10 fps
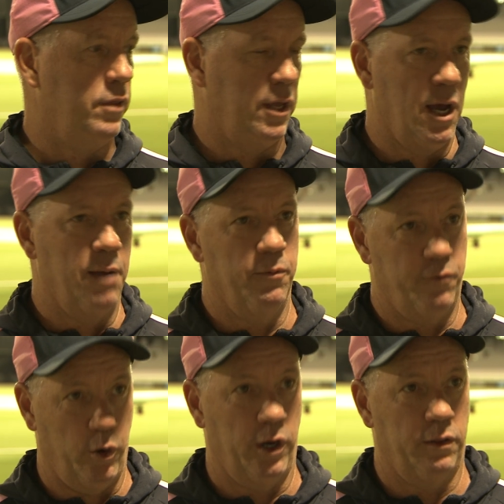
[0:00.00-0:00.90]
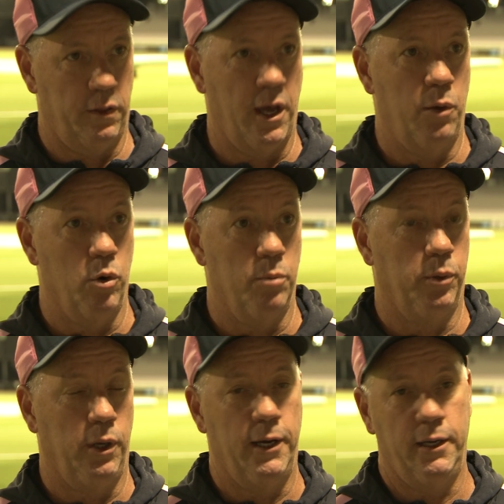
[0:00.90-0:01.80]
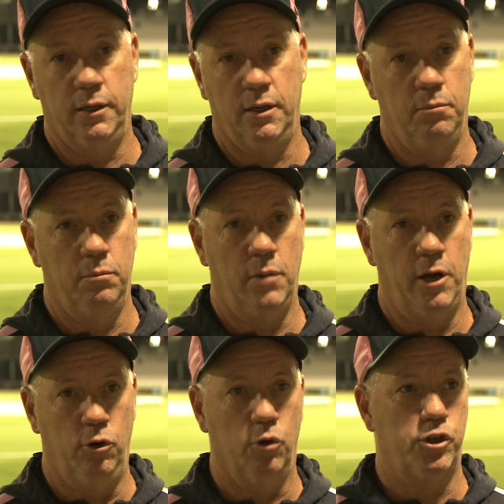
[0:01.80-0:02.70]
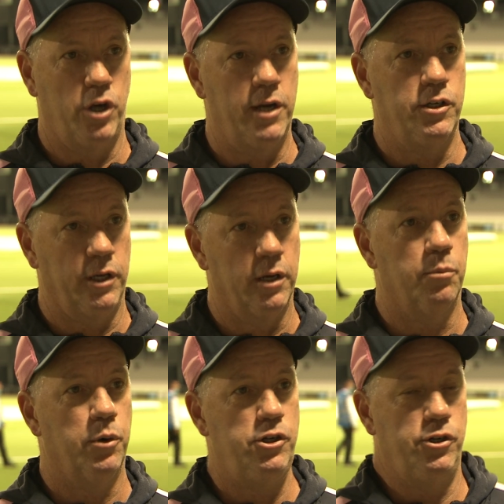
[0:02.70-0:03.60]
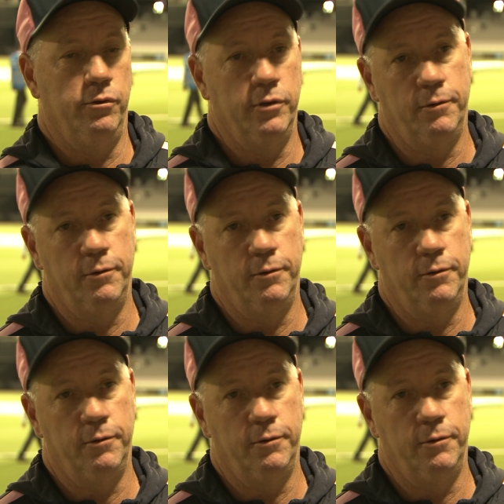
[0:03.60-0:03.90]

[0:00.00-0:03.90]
the game of cricket that they want to play and not changing under pressure.